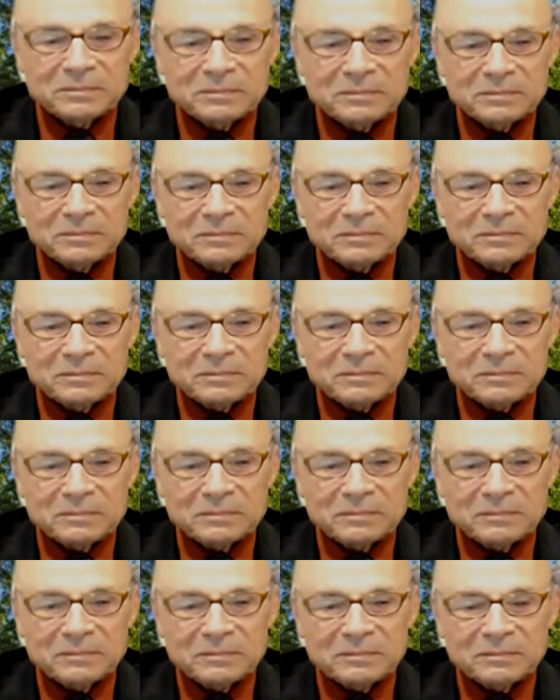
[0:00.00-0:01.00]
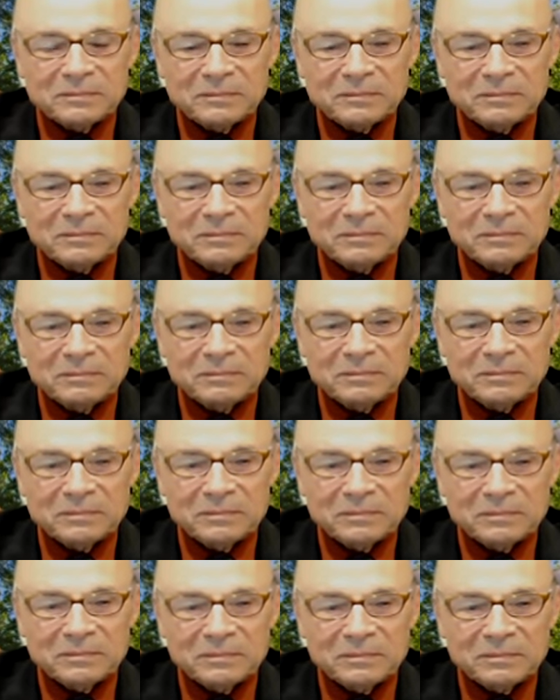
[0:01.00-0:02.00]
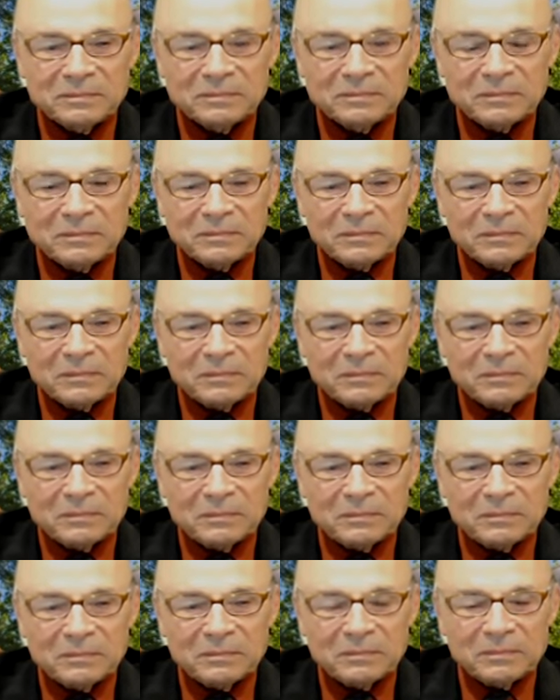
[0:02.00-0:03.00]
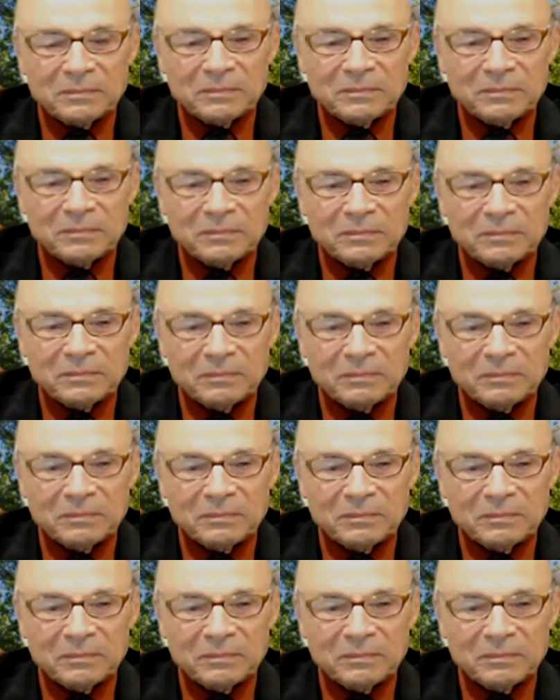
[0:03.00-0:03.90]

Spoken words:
[no speech]